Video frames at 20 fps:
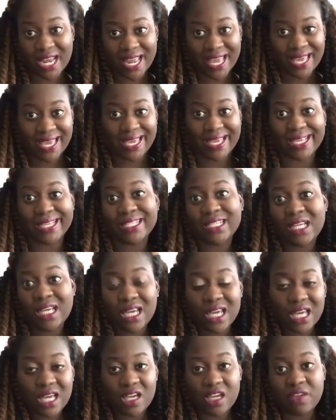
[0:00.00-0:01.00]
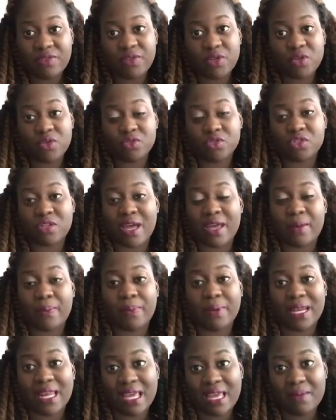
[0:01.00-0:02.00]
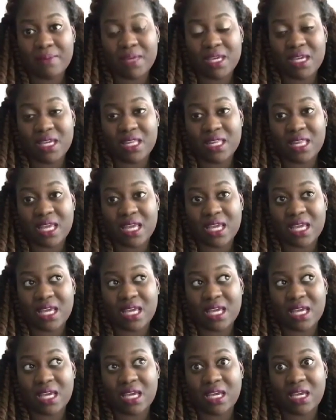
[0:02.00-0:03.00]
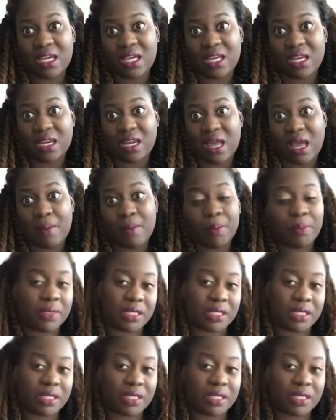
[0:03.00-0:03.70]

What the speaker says: Like, if you're gonna try to play me, then I'm gonna